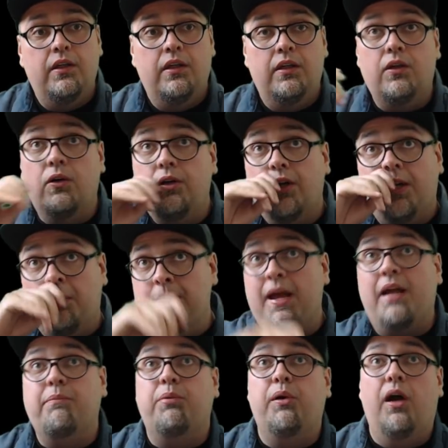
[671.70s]
Go to your
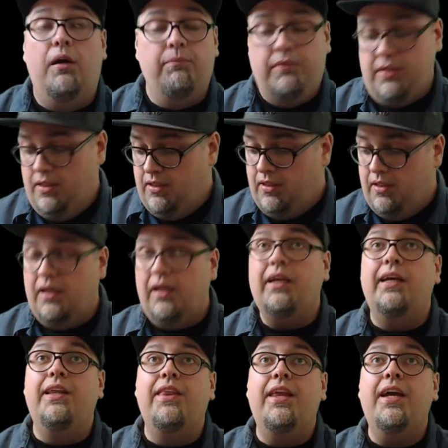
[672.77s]
command prompt. And